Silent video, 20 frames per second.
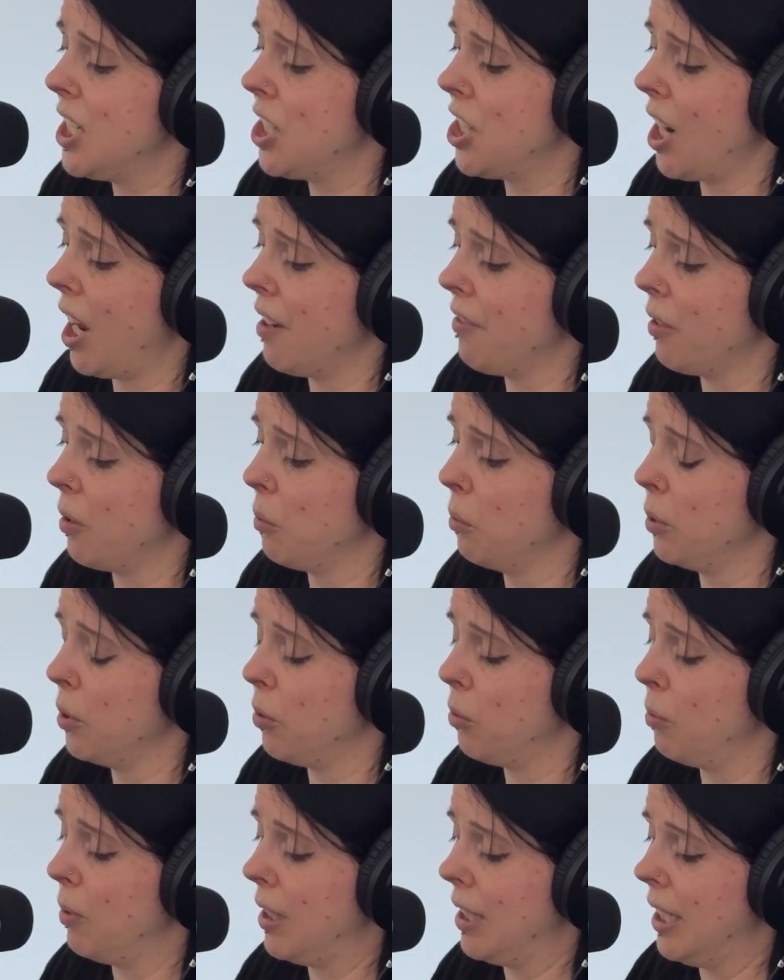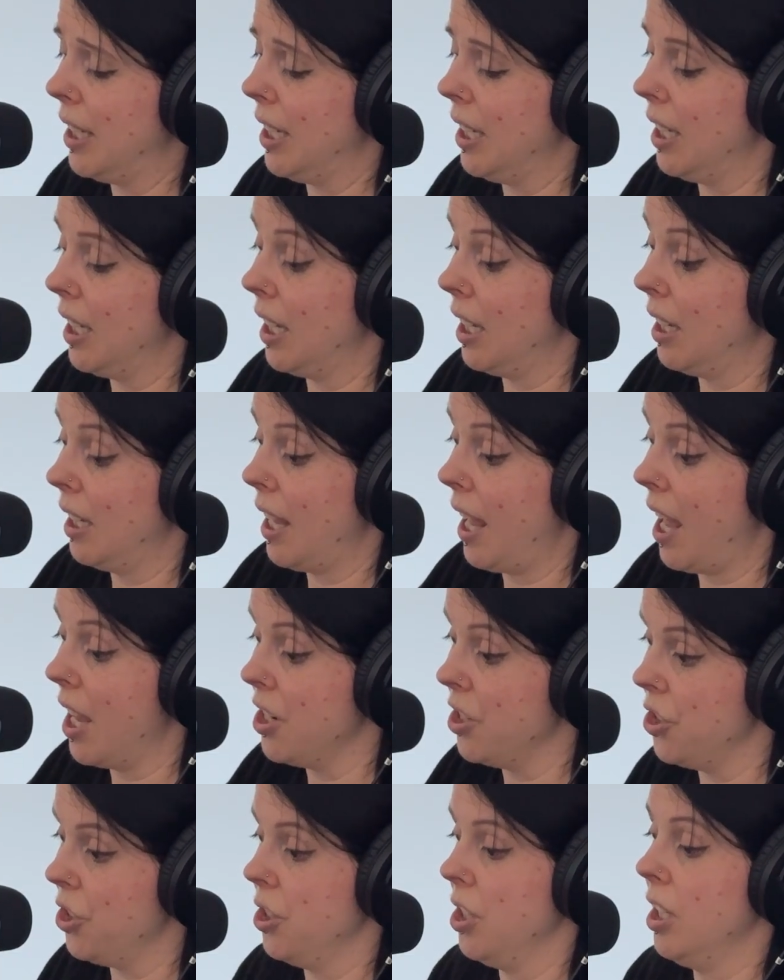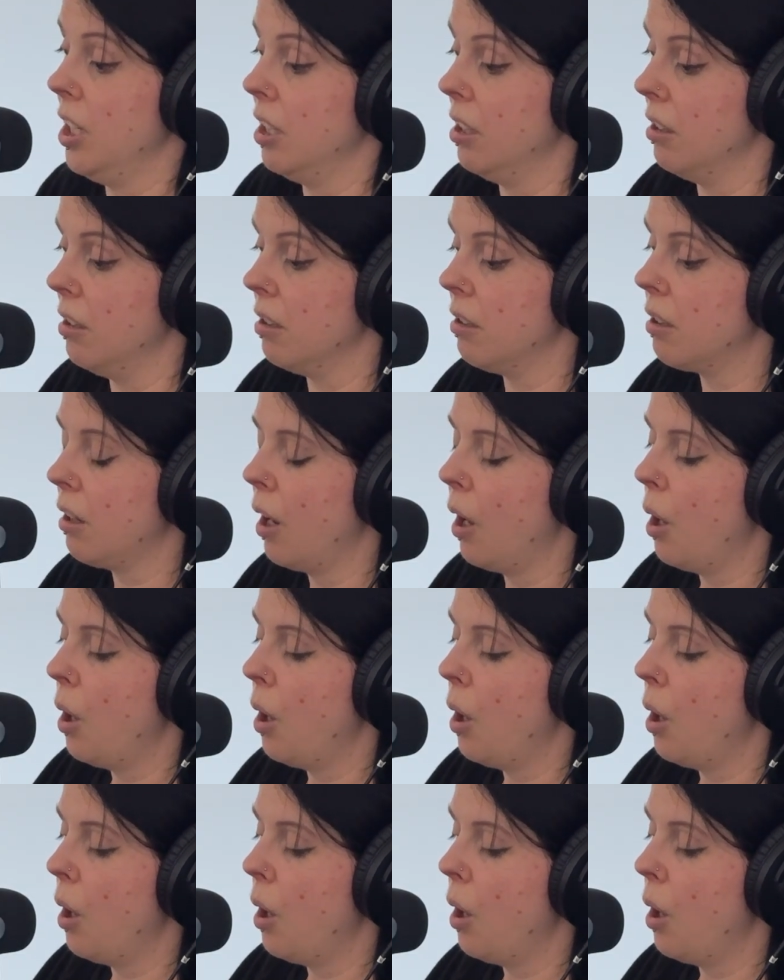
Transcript: Java was really engineered